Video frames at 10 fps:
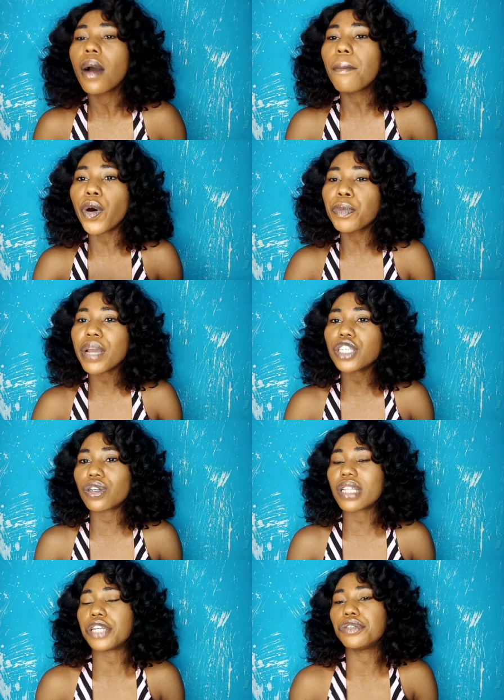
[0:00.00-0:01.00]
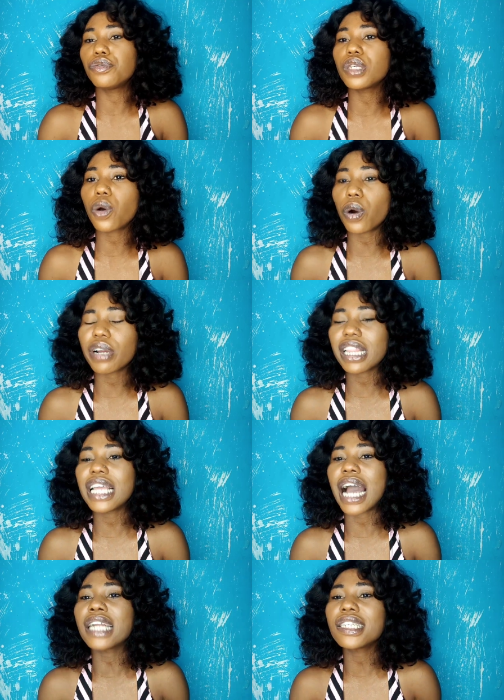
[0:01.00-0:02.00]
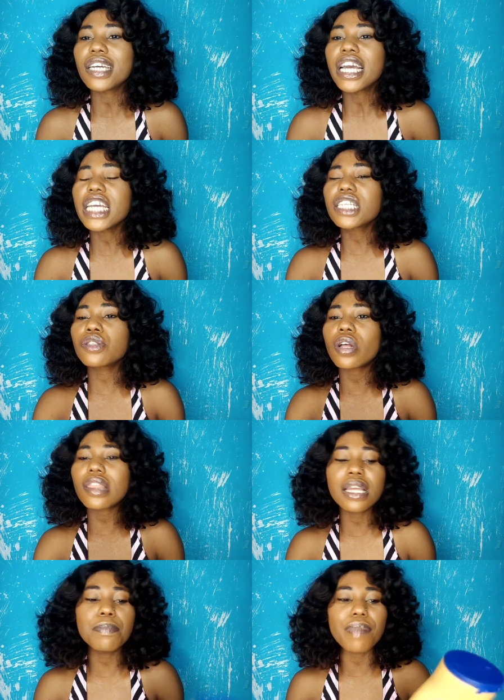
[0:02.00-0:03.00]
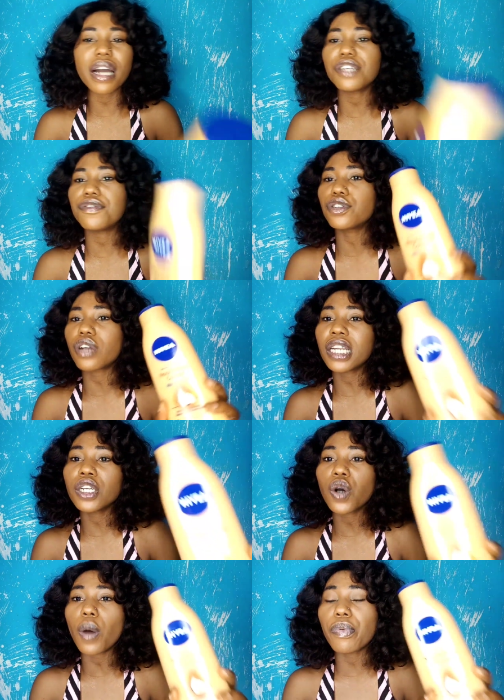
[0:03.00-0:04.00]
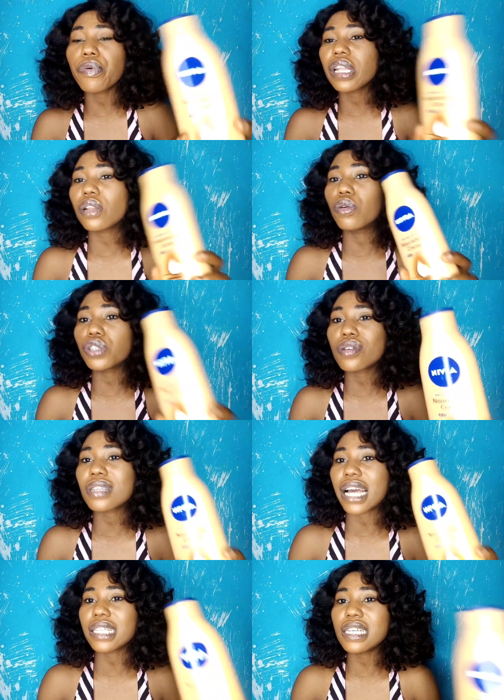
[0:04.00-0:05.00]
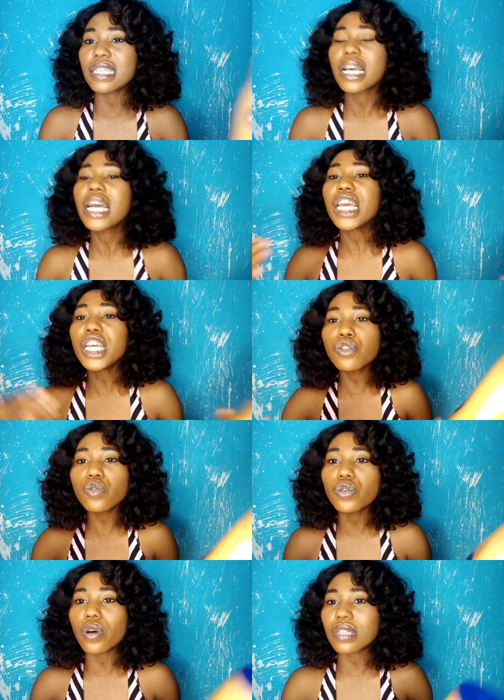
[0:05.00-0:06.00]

But make sure that you do it correctly, and it's nothing bad if you try and incorporate lotions like this into your